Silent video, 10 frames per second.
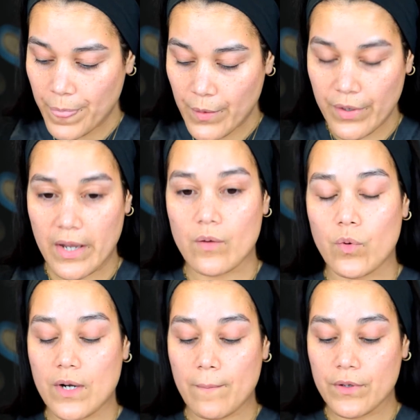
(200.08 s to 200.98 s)
okay,
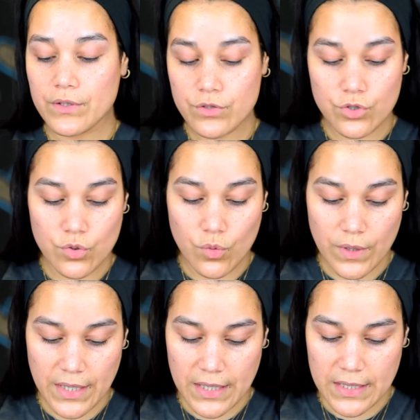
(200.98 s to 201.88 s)
what I'm gonna
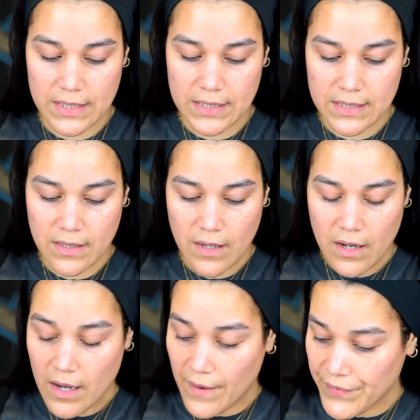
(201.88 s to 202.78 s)
do is,
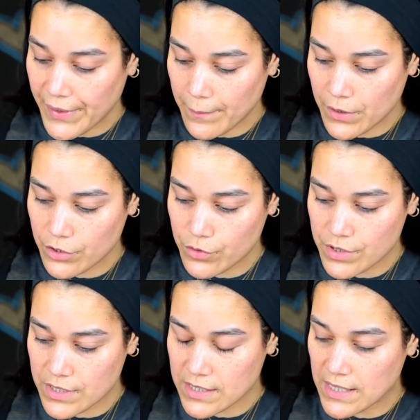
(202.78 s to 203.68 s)
I think I'm gonna
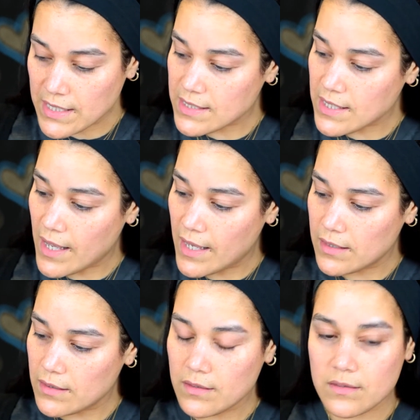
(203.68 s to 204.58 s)
use
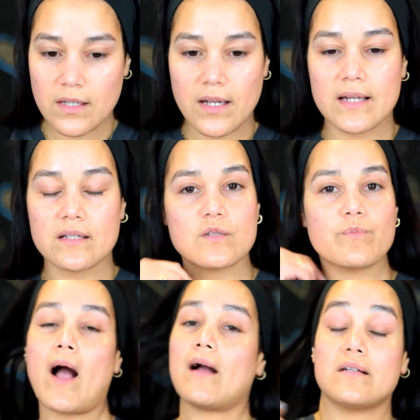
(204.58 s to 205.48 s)
C10 to kind of
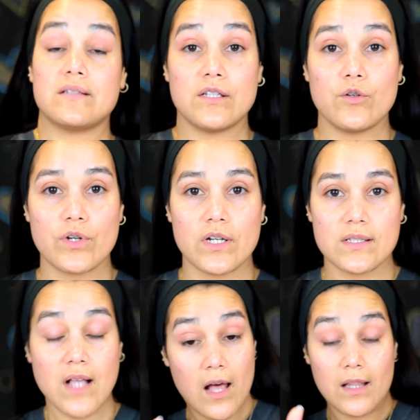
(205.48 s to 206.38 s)
spot conceal, because
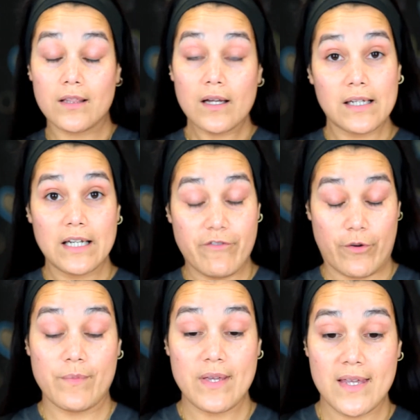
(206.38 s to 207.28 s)
luckily for
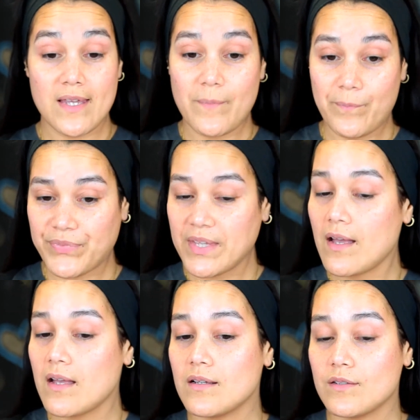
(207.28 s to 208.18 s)
me,
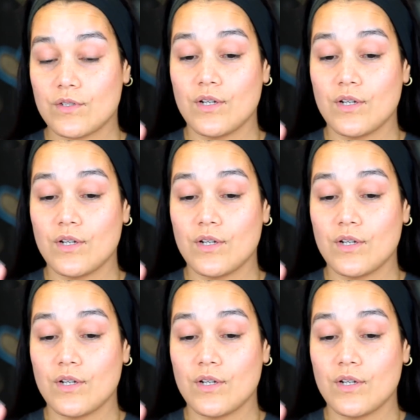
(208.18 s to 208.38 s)
yay,